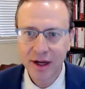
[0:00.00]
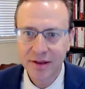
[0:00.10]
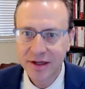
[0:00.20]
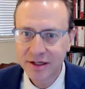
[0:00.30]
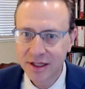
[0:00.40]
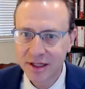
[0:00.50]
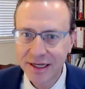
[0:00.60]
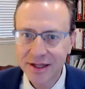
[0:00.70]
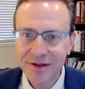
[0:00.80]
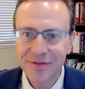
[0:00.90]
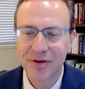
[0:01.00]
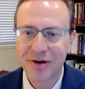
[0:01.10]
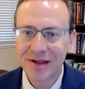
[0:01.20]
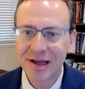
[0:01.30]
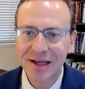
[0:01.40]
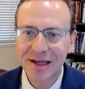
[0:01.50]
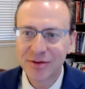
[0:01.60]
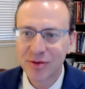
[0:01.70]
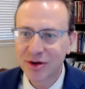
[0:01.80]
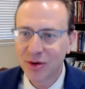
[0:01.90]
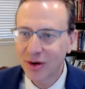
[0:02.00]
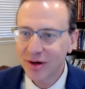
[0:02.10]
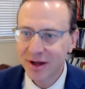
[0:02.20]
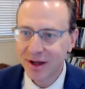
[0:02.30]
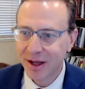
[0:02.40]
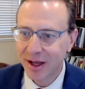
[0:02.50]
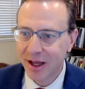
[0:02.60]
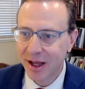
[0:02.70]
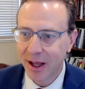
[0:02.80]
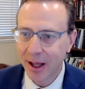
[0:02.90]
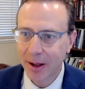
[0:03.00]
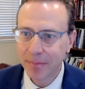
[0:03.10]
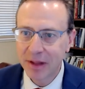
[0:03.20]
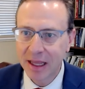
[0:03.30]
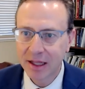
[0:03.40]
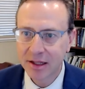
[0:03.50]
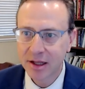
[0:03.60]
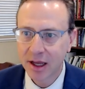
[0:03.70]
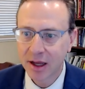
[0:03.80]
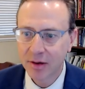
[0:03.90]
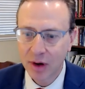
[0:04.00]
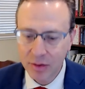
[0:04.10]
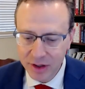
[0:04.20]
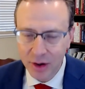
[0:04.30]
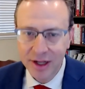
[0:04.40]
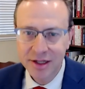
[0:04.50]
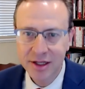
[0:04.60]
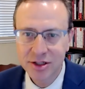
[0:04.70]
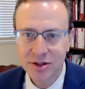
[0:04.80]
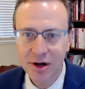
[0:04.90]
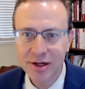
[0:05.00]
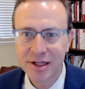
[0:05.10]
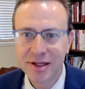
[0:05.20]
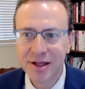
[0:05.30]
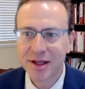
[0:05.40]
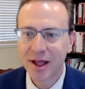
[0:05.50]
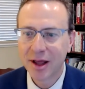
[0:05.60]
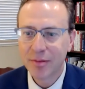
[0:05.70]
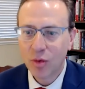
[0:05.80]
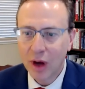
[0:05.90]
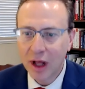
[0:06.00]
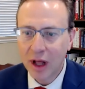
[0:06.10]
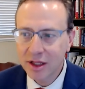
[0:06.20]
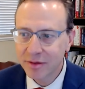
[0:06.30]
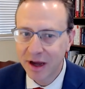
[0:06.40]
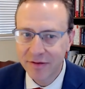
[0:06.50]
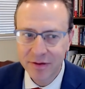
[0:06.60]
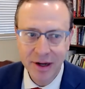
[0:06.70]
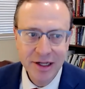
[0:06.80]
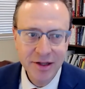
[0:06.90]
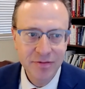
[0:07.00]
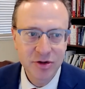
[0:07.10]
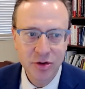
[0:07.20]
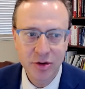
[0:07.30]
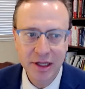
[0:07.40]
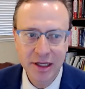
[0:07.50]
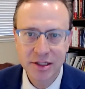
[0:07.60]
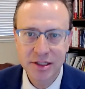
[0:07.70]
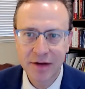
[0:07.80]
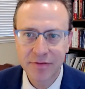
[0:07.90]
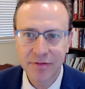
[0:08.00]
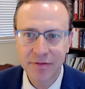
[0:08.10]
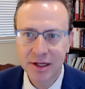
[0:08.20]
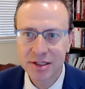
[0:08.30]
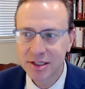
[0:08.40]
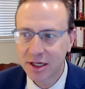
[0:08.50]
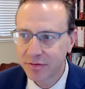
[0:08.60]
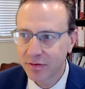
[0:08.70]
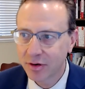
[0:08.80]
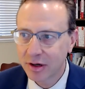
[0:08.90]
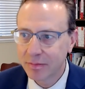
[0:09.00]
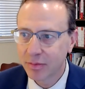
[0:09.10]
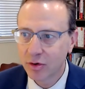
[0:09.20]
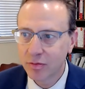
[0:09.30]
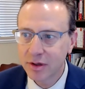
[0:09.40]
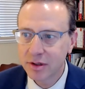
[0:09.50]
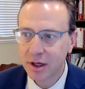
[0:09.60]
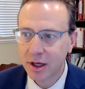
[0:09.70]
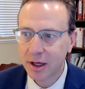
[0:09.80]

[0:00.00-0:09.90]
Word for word: uh, I think Selena, for uh, hitting record. Um, and uh, why don't we go ahead and get started? Um, welcome, everybody, to the Stanford Medicine Center for Improvement